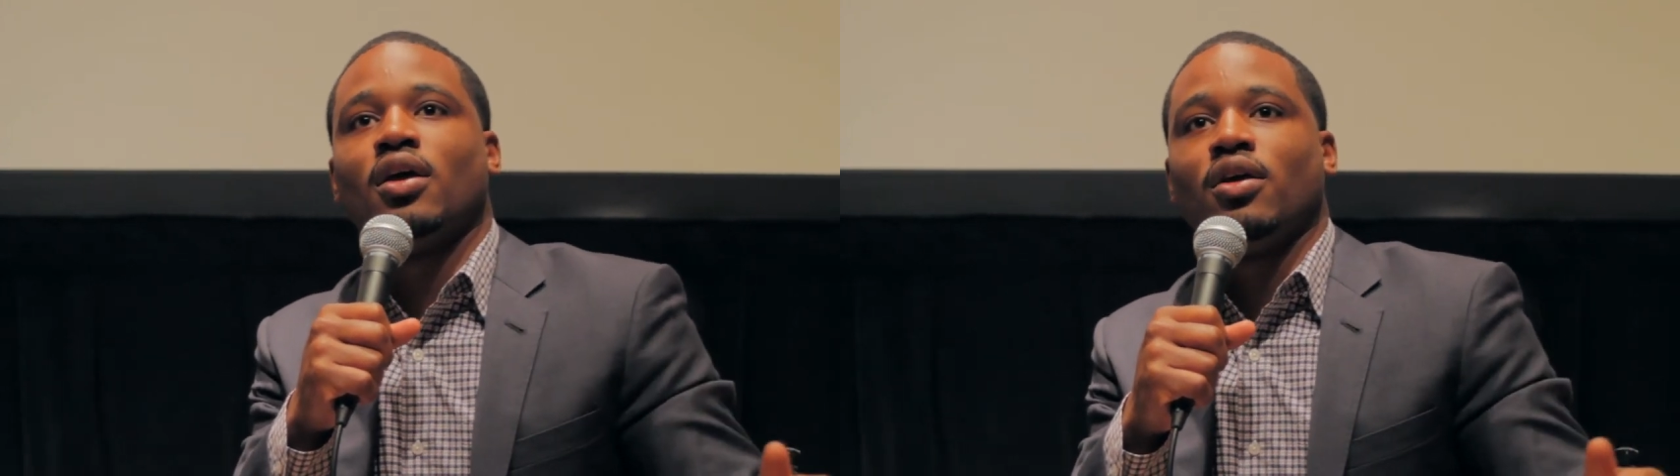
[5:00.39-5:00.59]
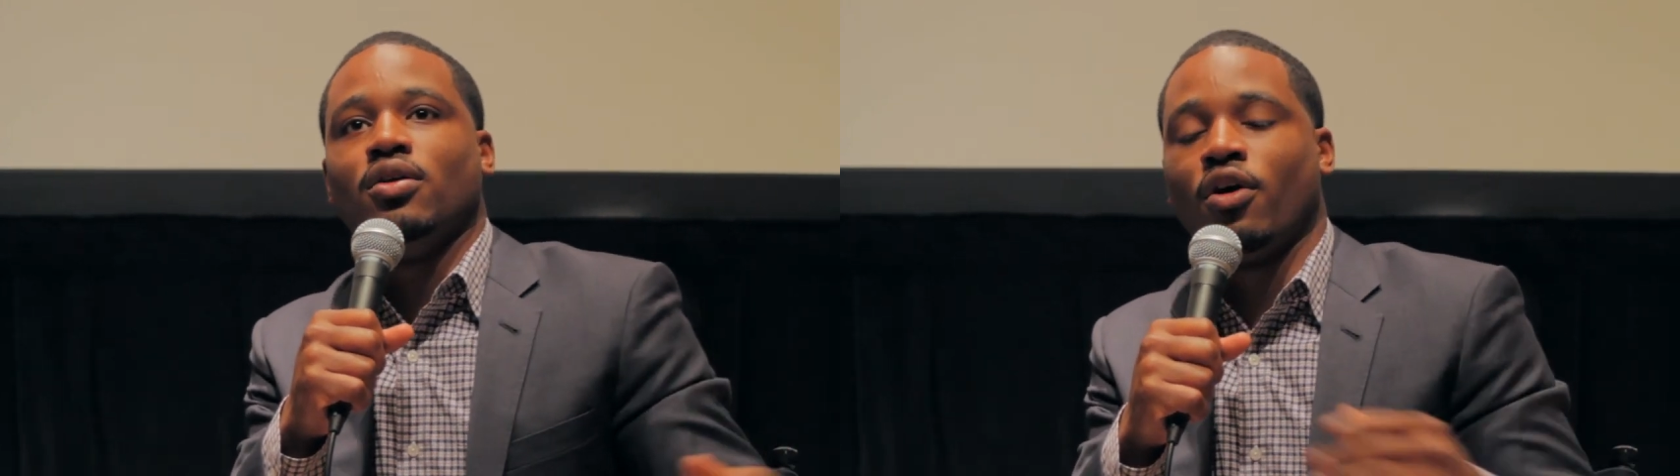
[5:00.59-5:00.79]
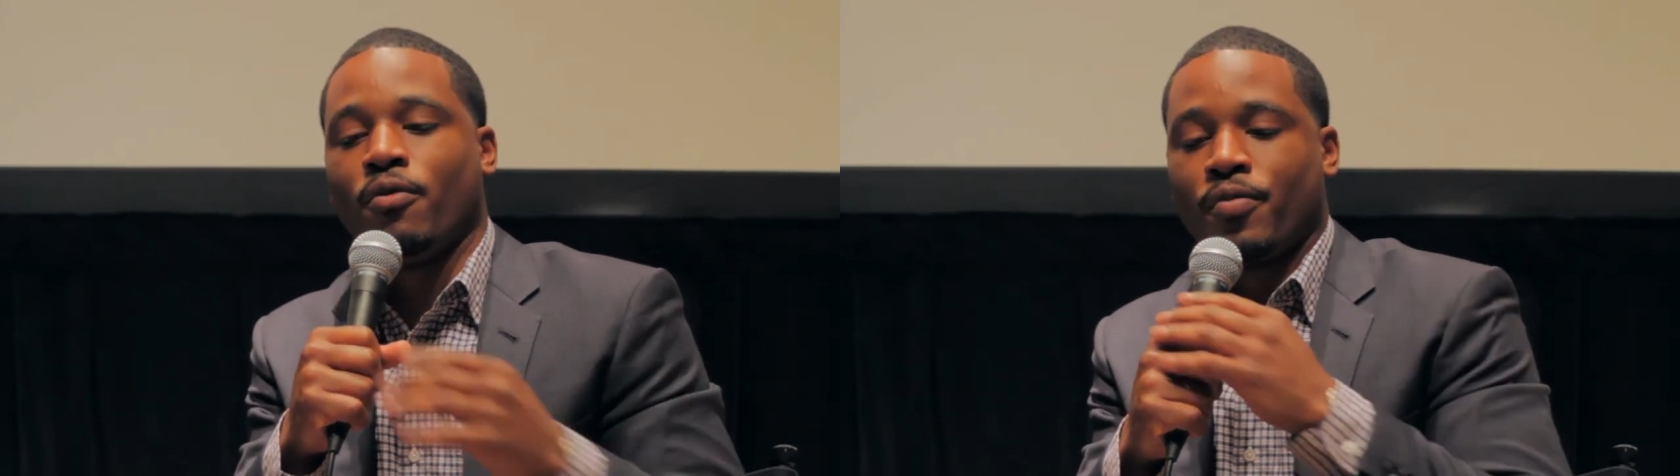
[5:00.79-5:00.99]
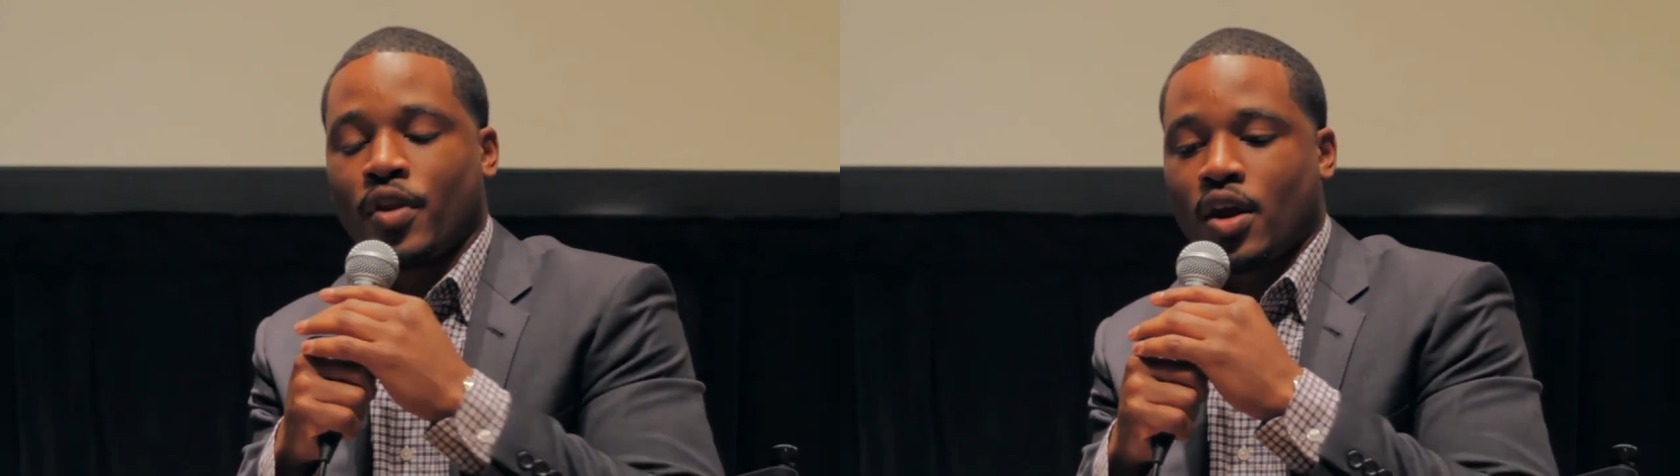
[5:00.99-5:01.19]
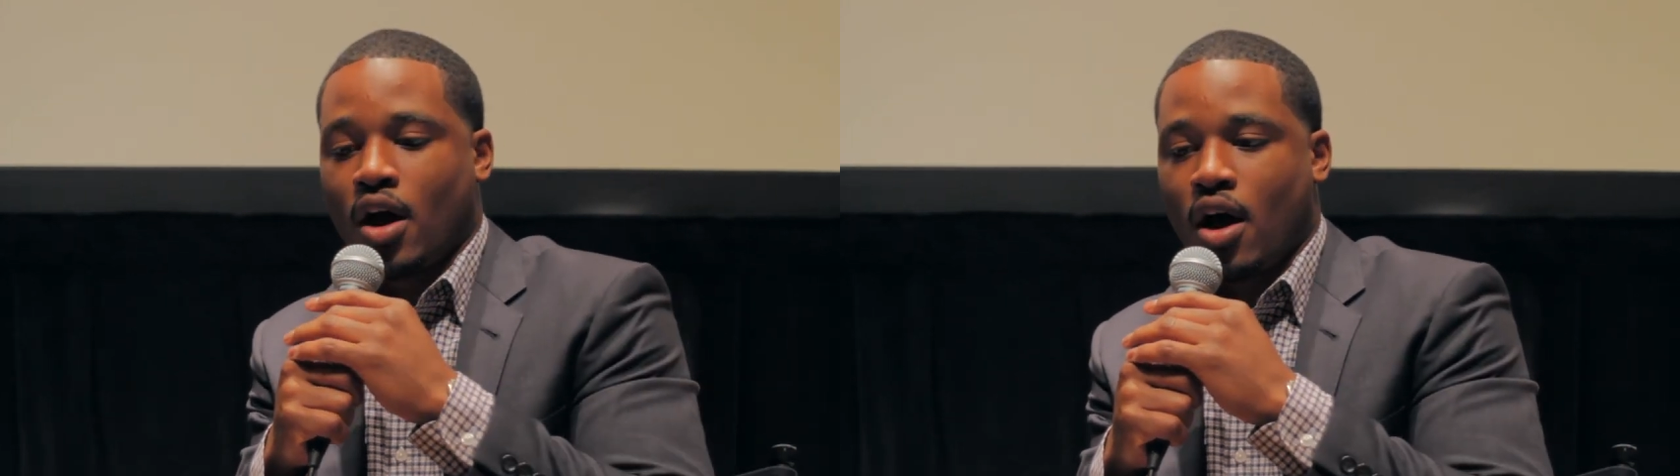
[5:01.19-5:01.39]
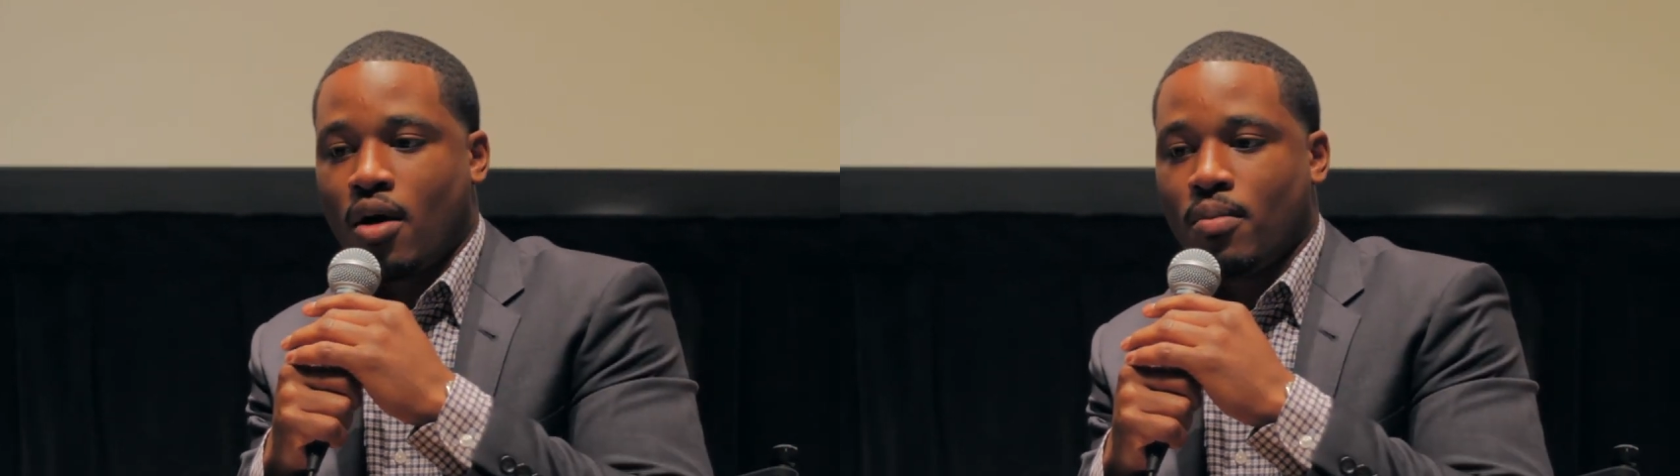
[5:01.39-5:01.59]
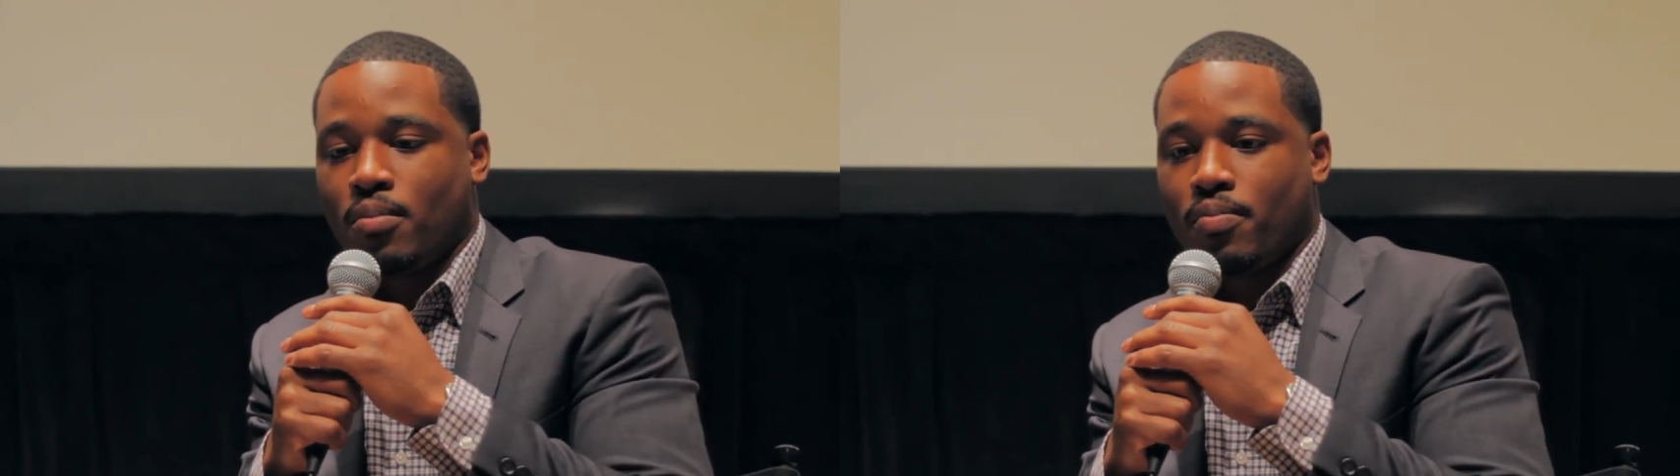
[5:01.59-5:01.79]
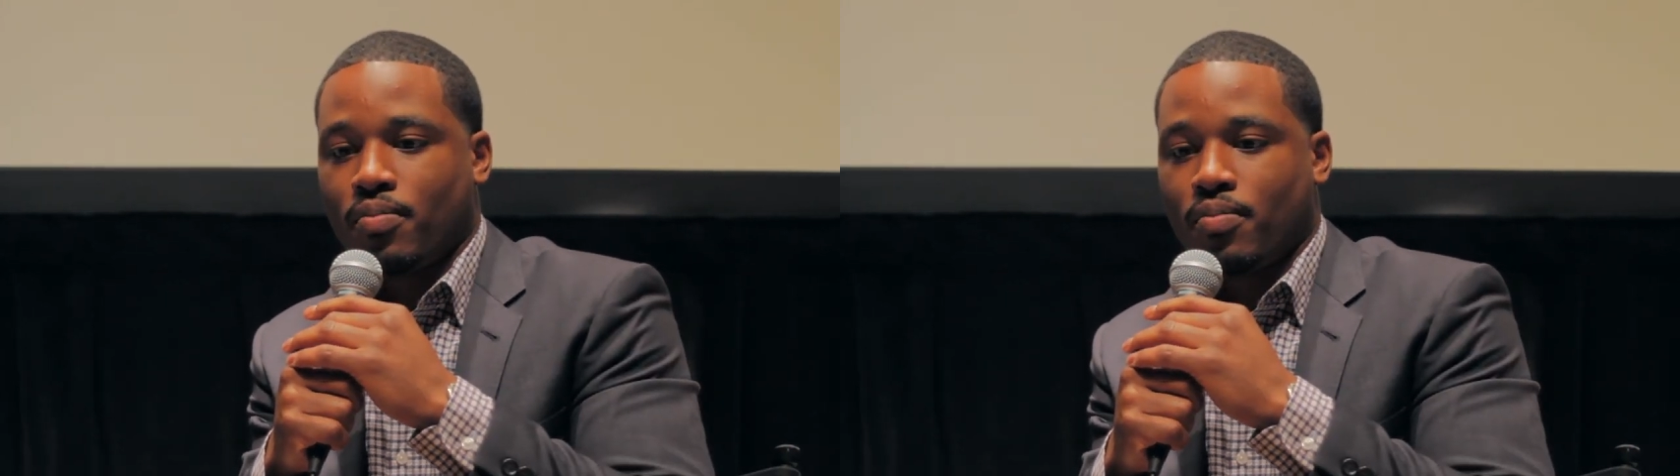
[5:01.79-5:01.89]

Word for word: You know, um,